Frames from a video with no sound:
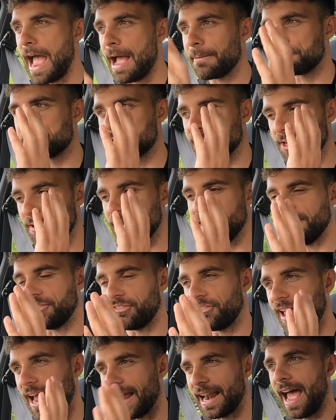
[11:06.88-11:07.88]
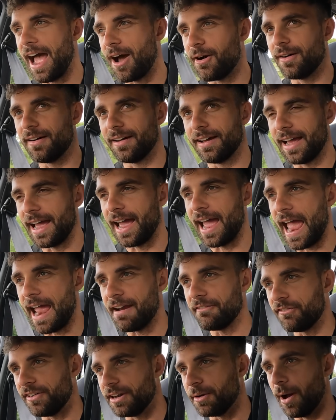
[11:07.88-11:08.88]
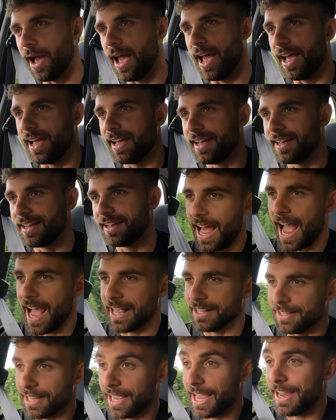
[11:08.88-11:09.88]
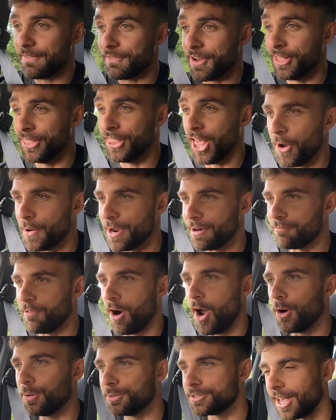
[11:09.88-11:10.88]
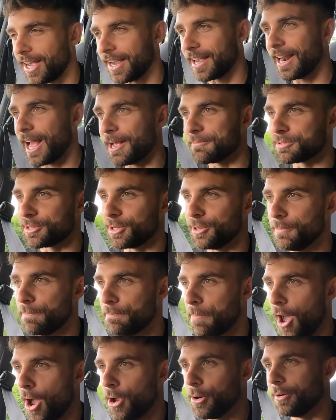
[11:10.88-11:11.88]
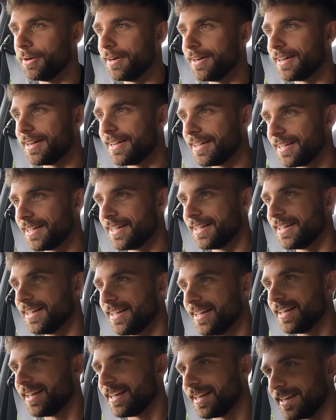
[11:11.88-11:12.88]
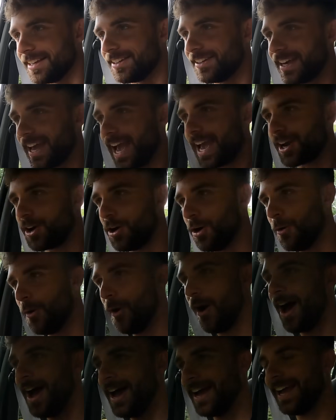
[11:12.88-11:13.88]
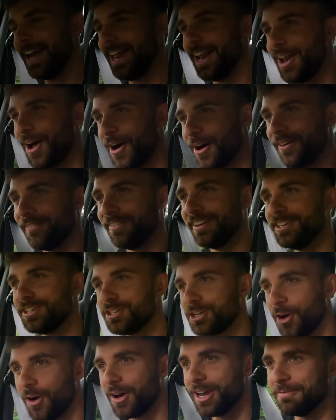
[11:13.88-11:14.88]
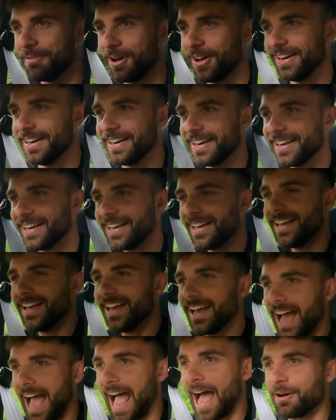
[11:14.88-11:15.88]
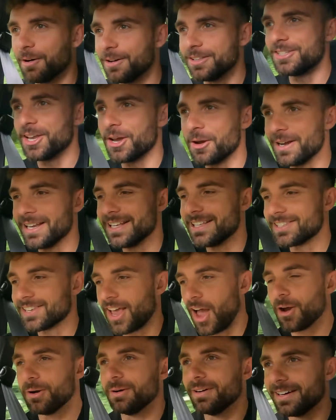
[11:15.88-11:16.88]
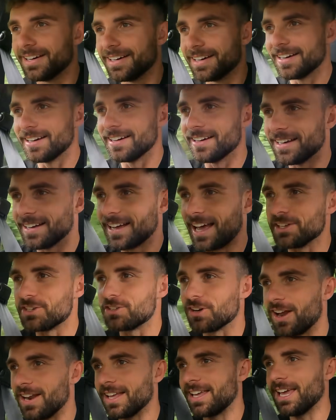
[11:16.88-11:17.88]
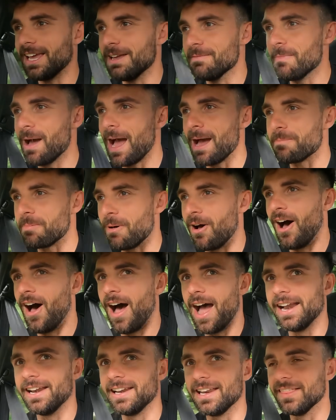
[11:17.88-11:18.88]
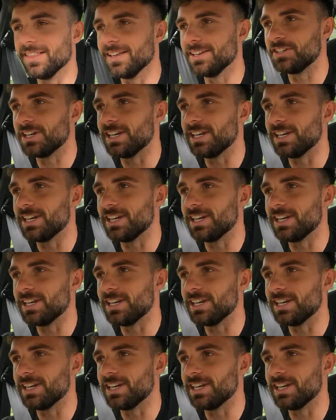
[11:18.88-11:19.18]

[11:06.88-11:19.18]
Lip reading: absolutely flat out everywhere. And even though it rolls like an absolute boat, you get quite a lot of enjoyment out of doing so. I try to keep Matt behind in the